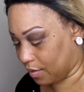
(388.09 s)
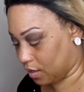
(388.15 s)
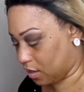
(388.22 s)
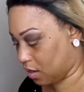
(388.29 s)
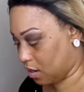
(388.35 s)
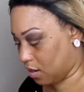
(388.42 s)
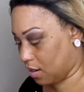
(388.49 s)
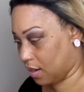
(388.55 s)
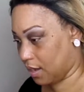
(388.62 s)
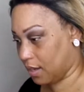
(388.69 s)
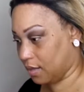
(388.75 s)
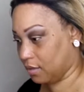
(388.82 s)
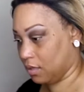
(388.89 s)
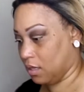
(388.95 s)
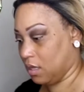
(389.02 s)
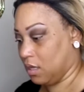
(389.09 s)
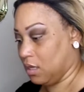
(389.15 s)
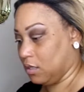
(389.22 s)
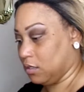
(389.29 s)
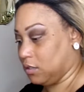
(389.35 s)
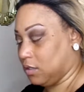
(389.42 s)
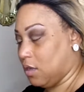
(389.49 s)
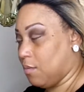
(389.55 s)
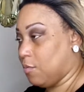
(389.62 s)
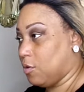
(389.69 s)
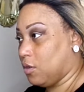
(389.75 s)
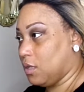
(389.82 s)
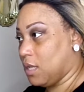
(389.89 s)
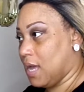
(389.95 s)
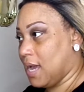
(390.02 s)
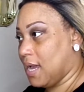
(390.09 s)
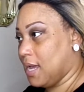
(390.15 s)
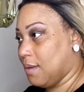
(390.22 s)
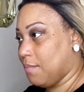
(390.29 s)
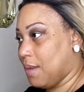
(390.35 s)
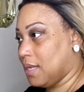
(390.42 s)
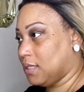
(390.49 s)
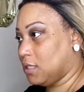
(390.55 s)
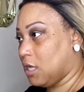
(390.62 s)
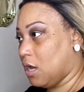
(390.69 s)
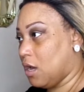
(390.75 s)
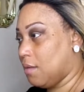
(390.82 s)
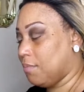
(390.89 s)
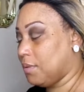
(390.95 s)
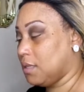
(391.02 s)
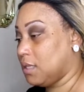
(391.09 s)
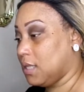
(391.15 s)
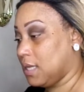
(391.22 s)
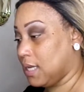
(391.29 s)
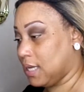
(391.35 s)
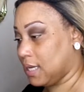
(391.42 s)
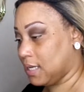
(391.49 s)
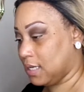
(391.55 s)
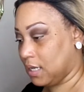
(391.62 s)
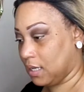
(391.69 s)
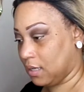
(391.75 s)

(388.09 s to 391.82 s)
Alright, so I'm gonna line my top lid.